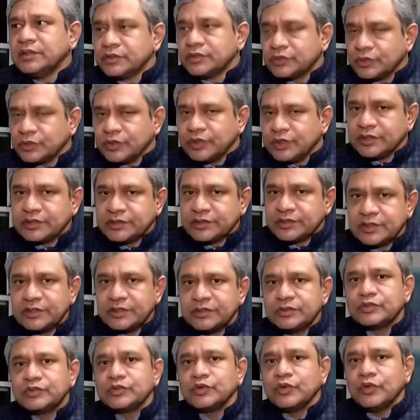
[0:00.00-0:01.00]
So in a
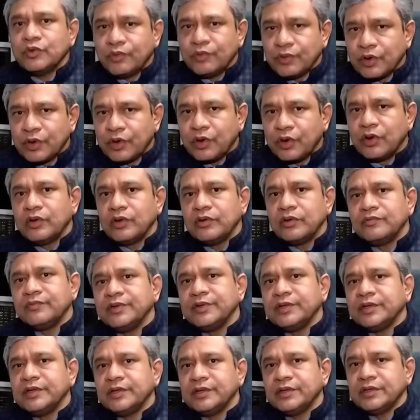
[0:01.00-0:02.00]
sense, overall,
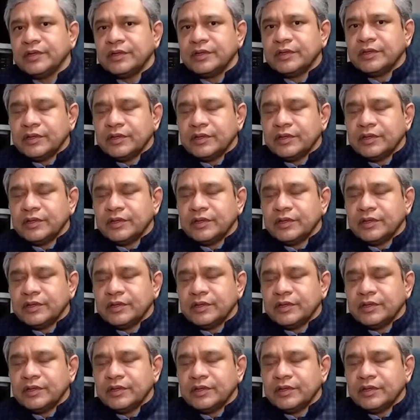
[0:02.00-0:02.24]
we